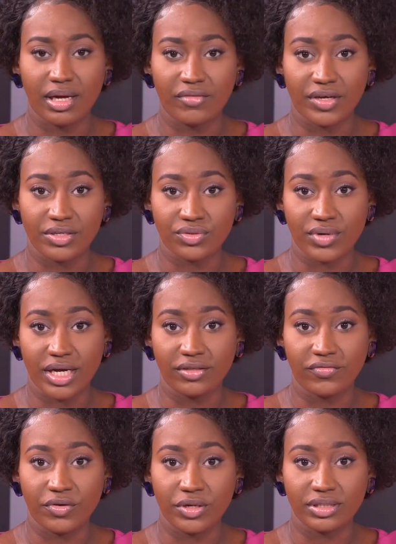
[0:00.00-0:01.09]
of his right
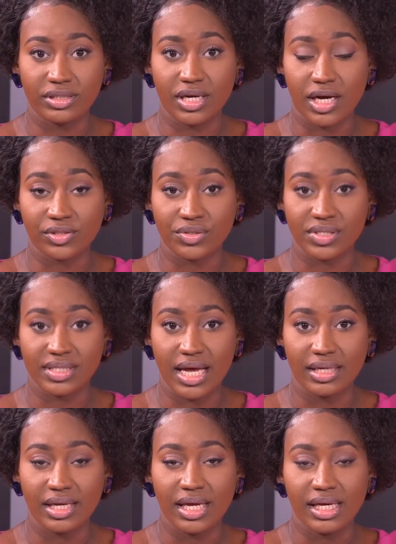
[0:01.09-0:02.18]
foot, the doctor
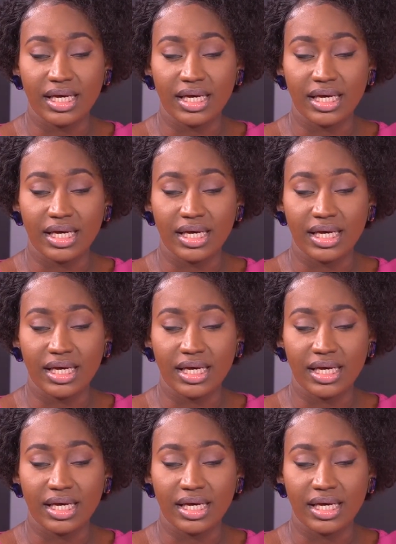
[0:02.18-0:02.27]
said.